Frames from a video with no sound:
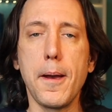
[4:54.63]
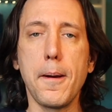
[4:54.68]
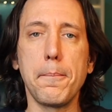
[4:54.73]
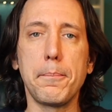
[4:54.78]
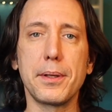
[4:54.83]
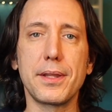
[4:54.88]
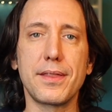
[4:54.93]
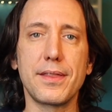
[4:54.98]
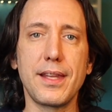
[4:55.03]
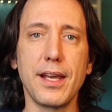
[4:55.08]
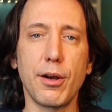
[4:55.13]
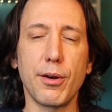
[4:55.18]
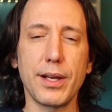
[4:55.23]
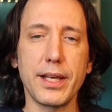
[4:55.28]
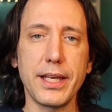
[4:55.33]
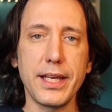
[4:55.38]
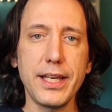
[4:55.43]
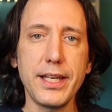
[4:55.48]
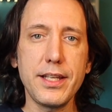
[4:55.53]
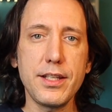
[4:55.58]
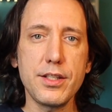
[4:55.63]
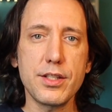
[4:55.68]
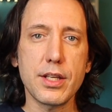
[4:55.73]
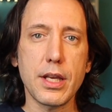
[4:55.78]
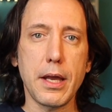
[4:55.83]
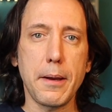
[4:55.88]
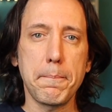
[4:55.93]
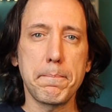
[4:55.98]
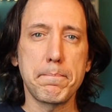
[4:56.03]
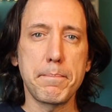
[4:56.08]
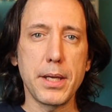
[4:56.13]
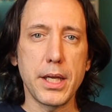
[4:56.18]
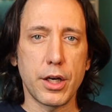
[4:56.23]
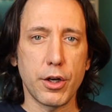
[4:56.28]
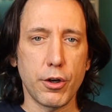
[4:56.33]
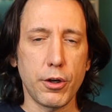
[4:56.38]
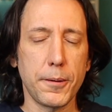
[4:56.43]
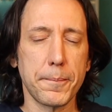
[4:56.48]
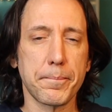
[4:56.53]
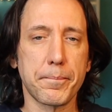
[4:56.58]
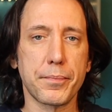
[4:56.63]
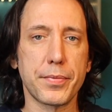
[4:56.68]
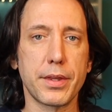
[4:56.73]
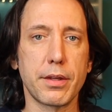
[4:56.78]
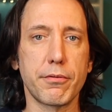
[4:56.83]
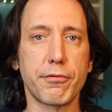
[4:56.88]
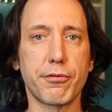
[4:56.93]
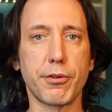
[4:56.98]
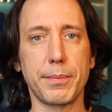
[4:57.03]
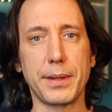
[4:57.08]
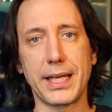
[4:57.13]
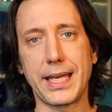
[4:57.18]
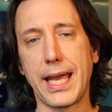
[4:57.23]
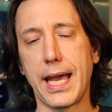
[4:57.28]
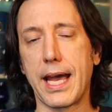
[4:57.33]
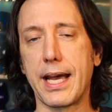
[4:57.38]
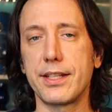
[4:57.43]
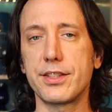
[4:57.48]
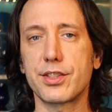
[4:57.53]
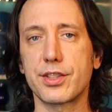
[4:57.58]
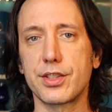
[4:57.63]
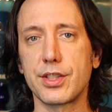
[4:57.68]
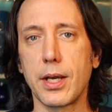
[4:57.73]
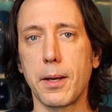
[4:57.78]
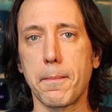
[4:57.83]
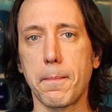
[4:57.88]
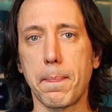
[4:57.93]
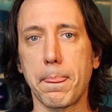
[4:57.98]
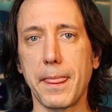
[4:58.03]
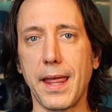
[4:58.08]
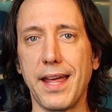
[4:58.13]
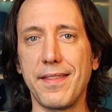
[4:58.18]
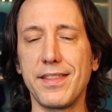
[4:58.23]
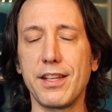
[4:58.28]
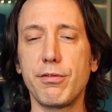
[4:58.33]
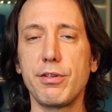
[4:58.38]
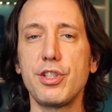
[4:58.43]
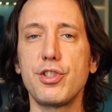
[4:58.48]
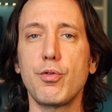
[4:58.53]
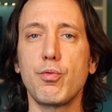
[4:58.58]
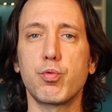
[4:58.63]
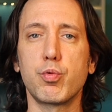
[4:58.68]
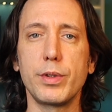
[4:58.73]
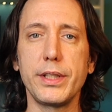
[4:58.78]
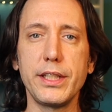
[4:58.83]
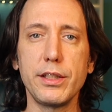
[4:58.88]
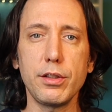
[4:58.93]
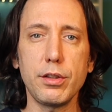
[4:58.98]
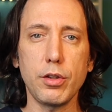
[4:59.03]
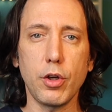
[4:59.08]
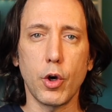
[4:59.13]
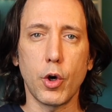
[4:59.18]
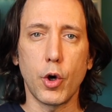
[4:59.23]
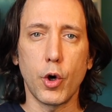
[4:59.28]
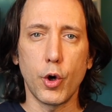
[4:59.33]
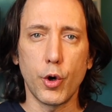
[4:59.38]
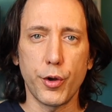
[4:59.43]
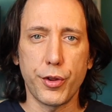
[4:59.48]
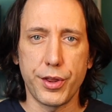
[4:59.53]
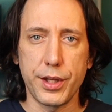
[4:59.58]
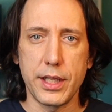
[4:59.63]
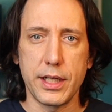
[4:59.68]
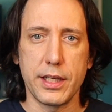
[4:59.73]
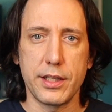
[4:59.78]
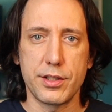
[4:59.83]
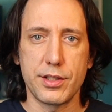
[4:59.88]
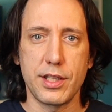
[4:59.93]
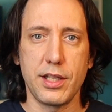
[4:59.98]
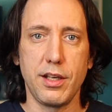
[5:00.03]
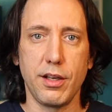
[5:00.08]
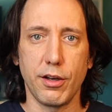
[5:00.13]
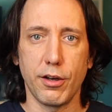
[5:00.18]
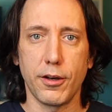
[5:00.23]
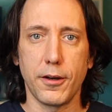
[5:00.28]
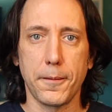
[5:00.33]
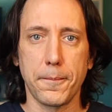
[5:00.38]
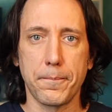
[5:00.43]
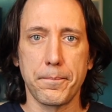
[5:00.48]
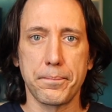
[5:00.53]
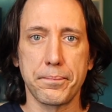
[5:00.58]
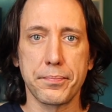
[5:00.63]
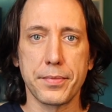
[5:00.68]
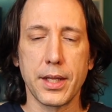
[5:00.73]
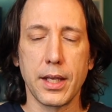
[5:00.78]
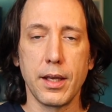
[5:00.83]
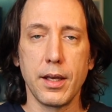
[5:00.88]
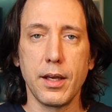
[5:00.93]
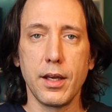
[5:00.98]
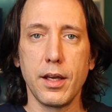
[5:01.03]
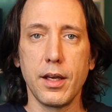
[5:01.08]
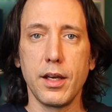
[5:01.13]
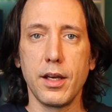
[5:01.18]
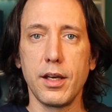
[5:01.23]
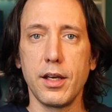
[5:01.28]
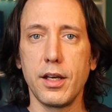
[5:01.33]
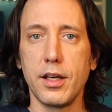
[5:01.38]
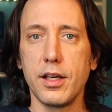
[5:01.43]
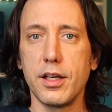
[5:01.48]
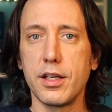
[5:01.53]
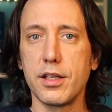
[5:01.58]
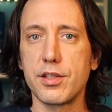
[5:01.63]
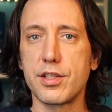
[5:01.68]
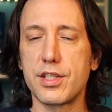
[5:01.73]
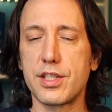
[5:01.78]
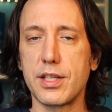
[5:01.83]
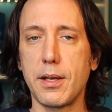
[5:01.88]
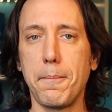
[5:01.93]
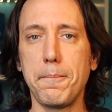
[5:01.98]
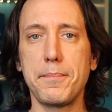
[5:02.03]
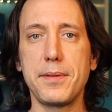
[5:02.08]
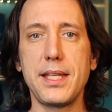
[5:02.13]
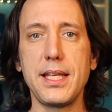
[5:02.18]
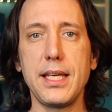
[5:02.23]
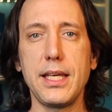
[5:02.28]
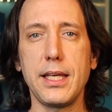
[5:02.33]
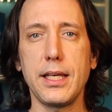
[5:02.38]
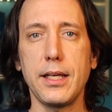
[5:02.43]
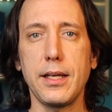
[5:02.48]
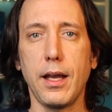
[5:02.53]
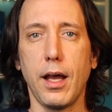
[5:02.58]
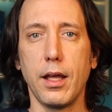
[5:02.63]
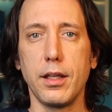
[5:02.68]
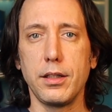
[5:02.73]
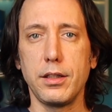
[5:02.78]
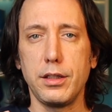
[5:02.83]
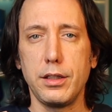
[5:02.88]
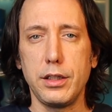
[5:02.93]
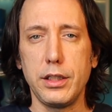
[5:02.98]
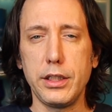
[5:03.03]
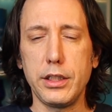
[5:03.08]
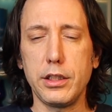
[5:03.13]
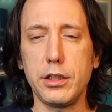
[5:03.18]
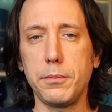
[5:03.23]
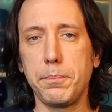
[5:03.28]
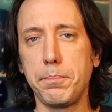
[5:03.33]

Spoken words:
But there is a bitter from the casks, And there is a real earthiness here. Something a little